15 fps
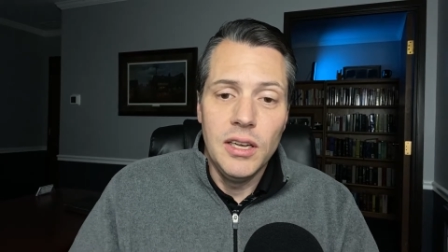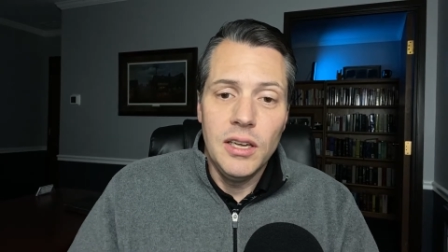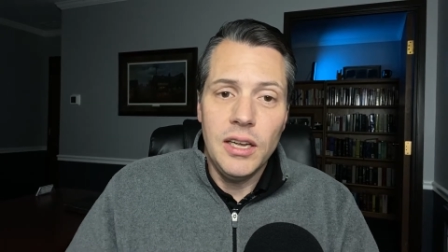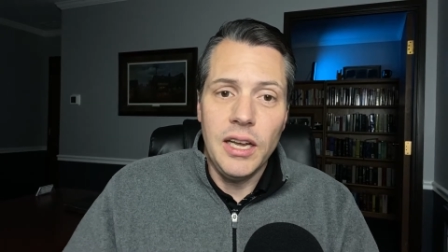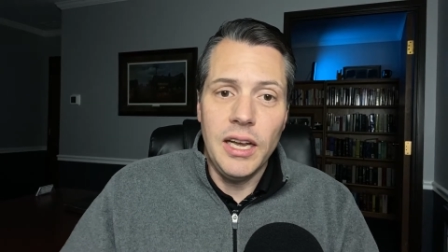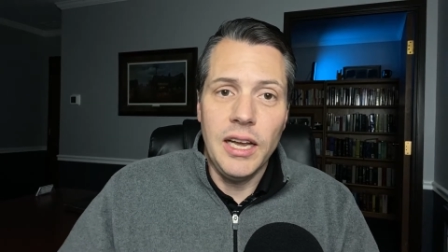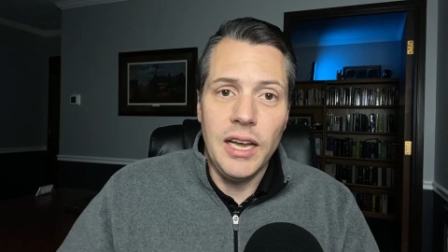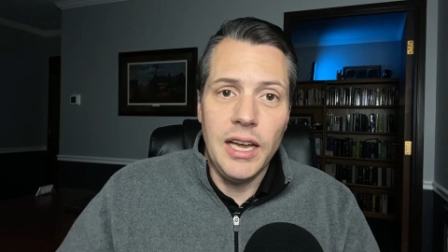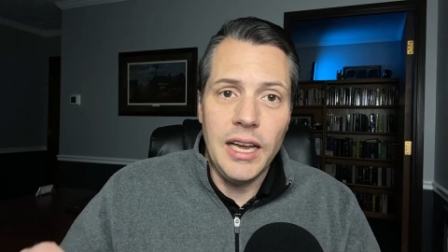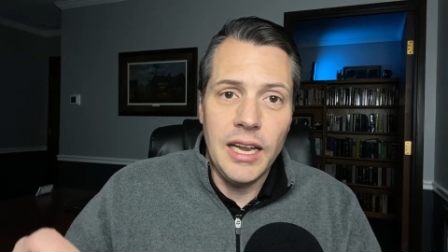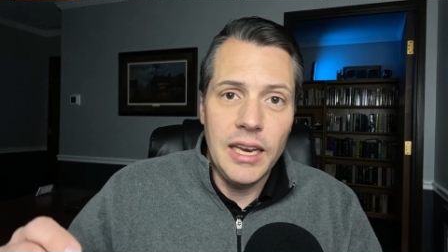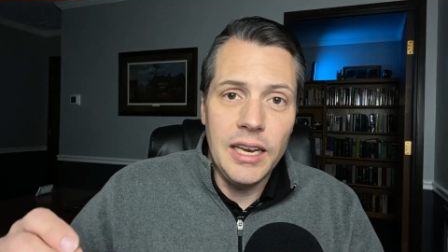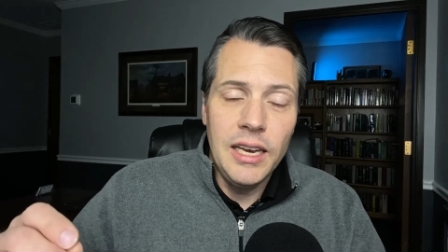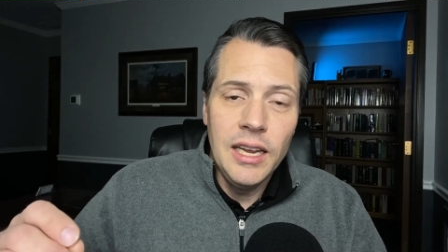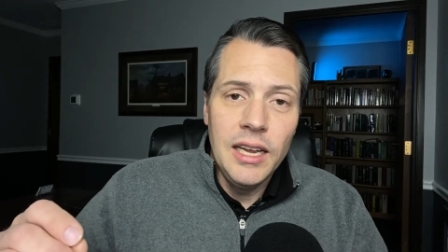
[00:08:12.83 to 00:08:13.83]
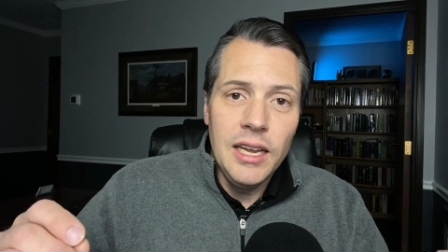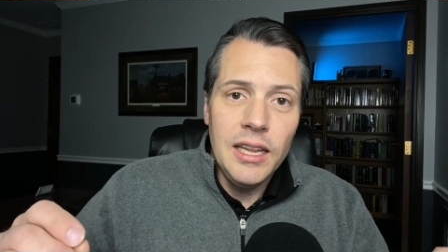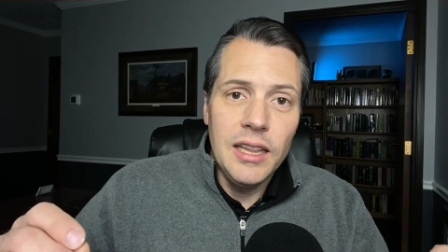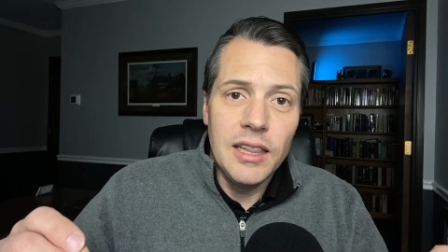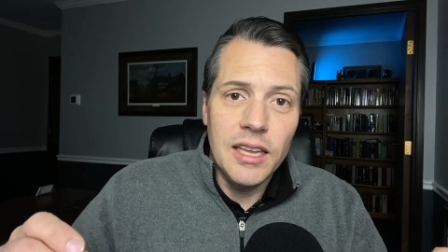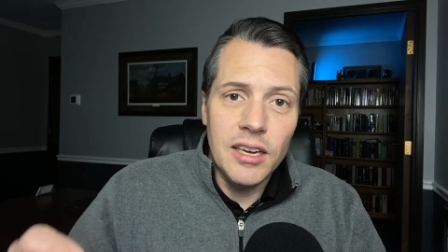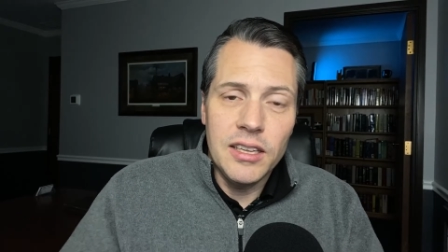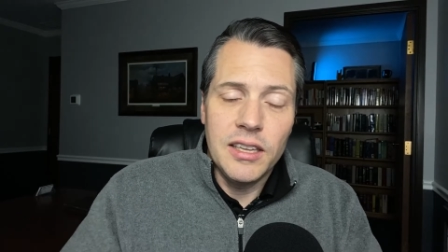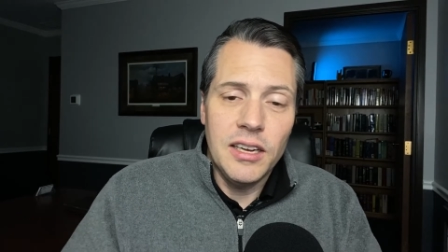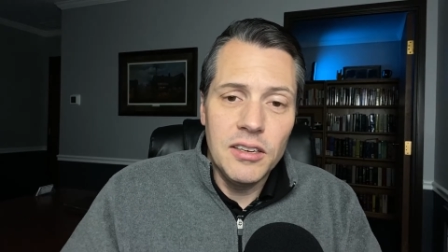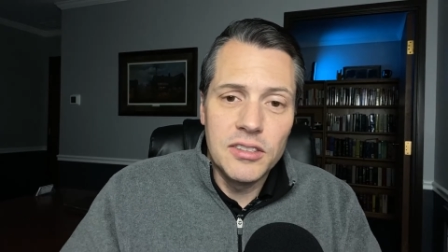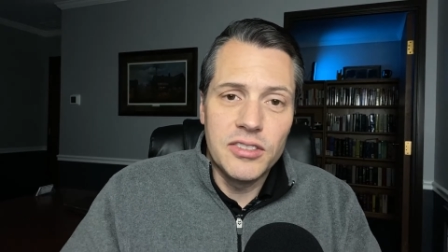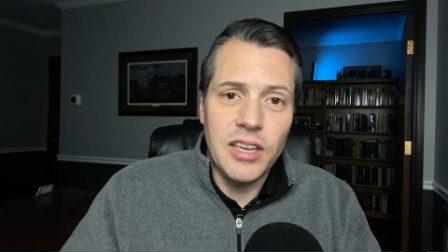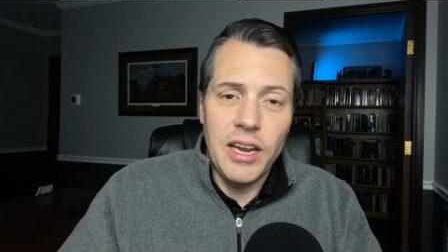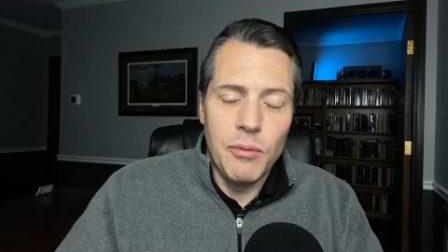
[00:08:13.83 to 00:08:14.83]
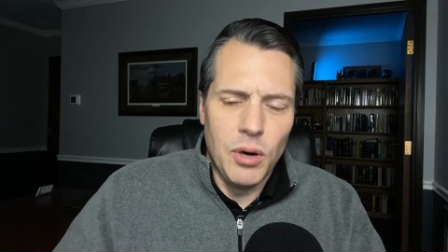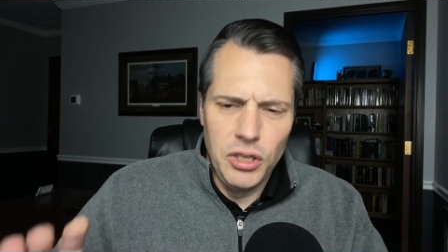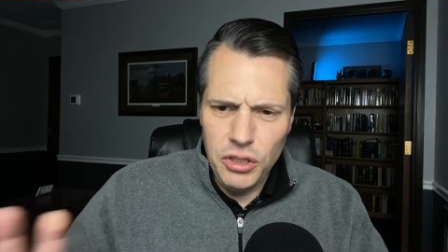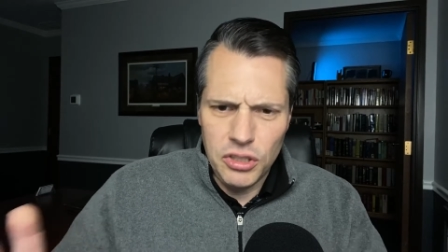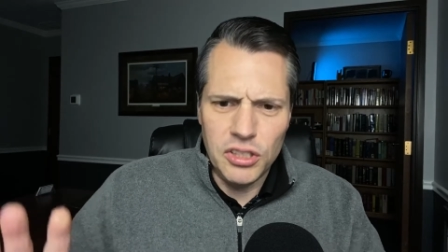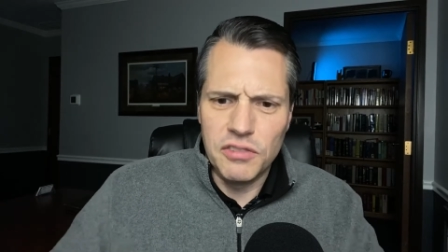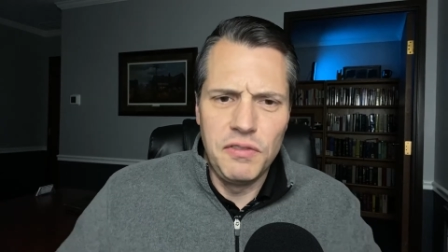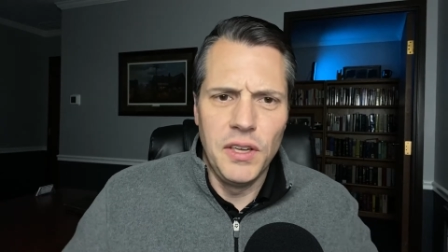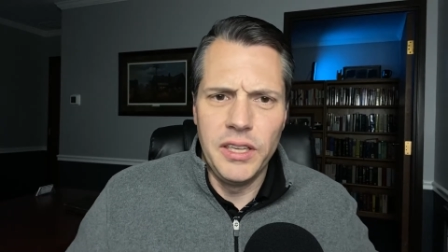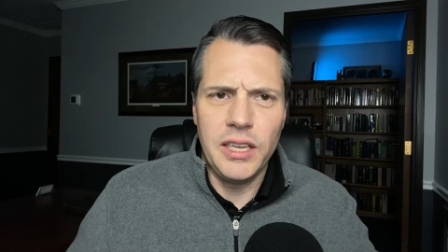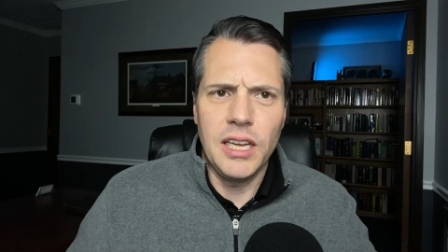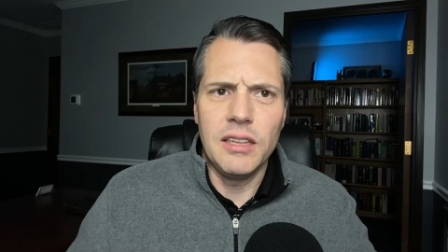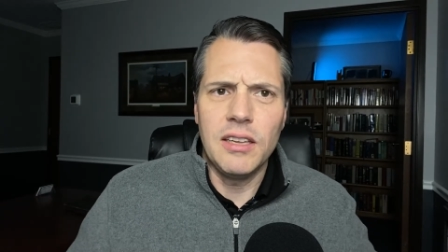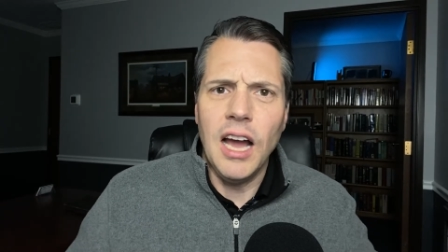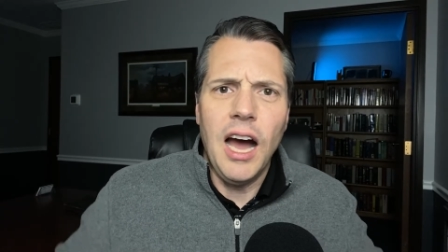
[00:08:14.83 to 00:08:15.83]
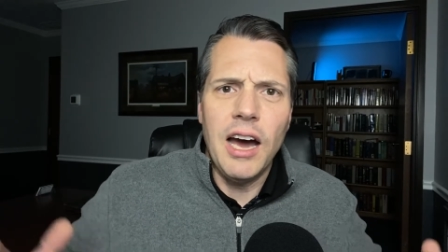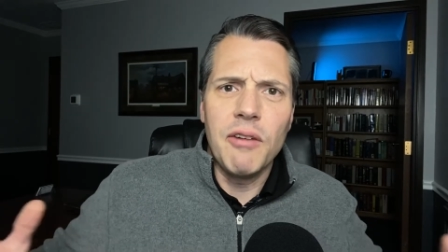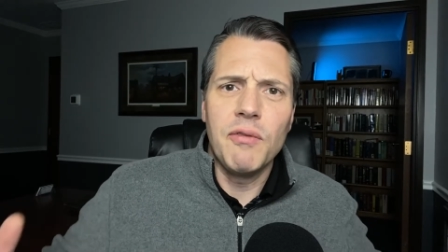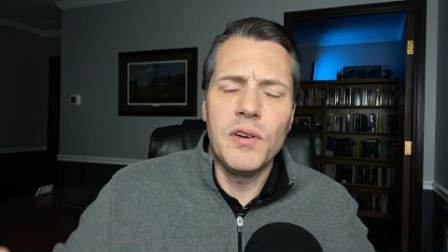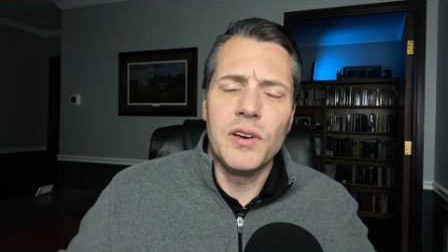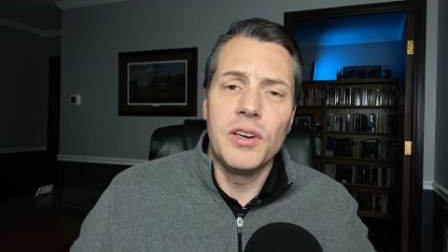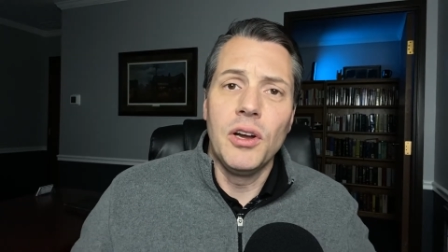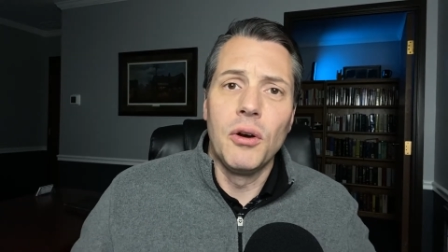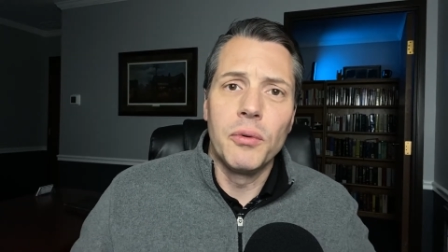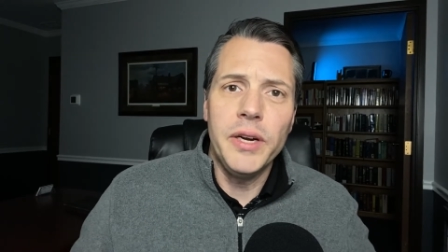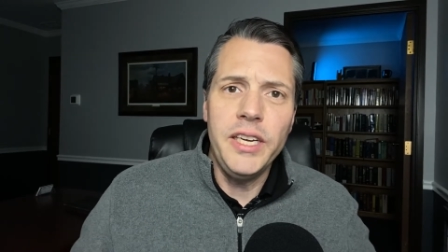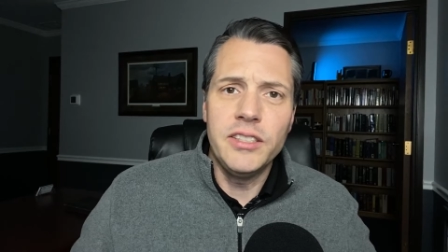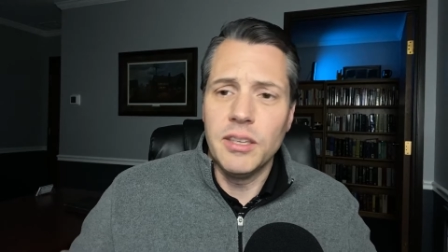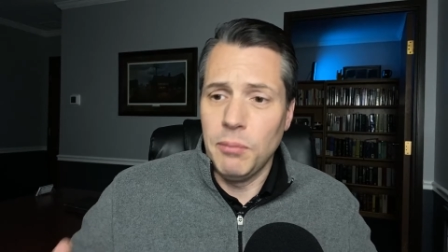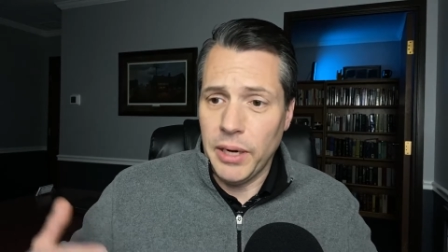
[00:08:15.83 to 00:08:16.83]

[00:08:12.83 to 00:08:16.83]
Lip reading: And they're saying, well, you're just filling in God for no reason.